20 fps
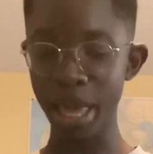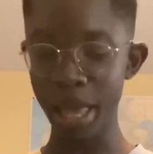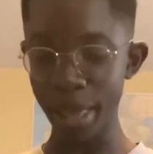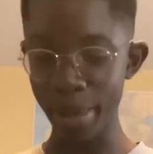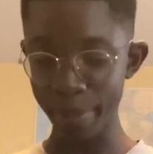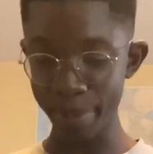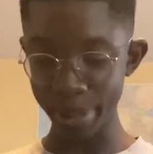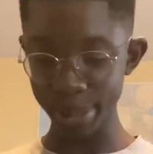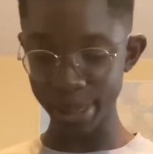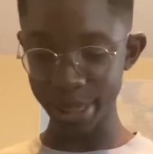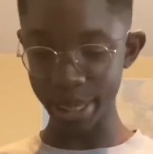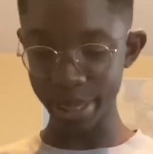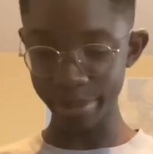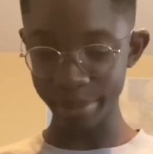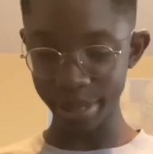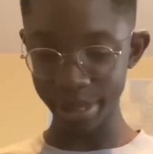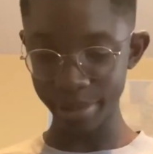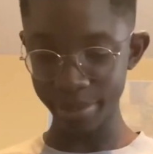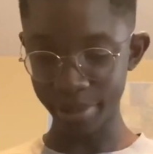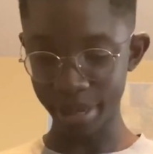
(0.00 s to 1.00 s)
put them
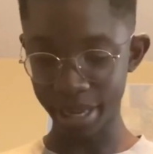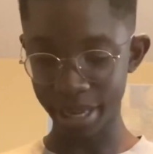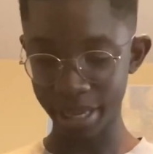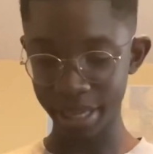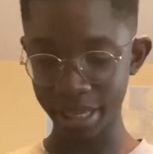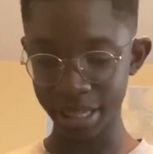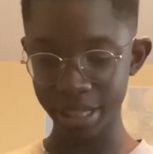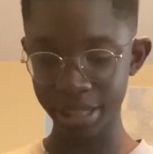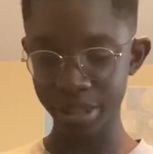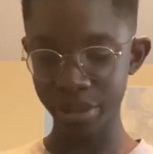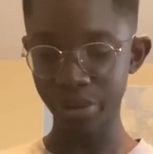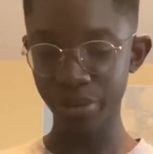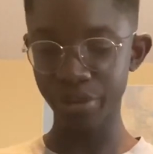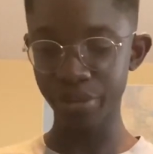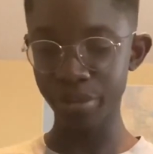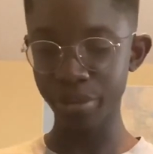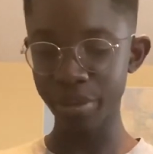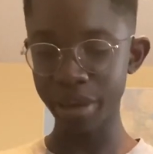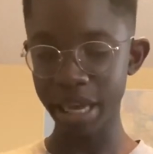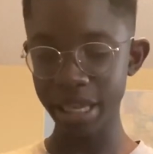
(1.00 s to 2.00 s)
in my, so
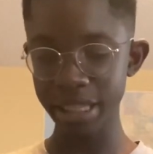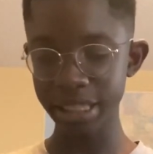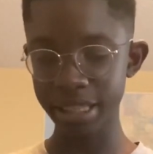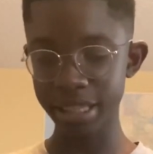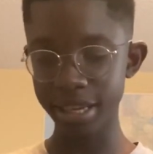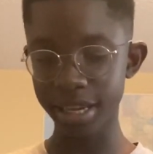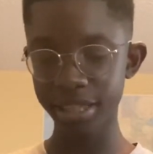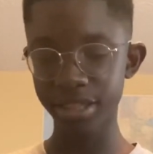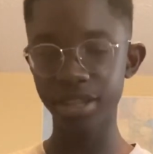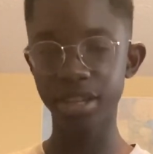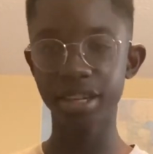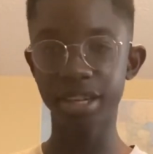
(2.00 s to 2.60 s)
we had this class called